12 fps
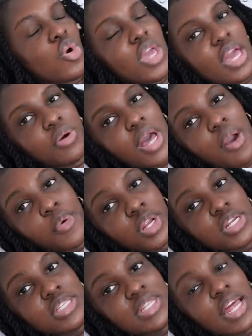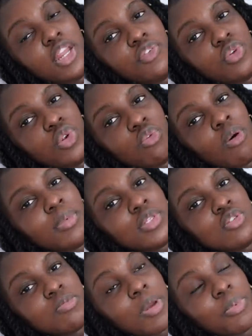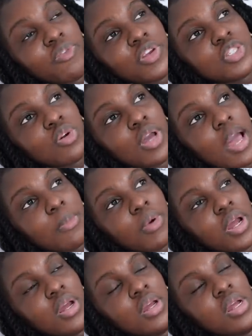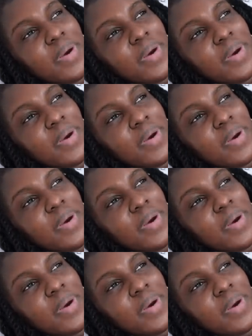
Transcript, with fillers: Okay, I, I would understand if you don't want me to use my professional camera,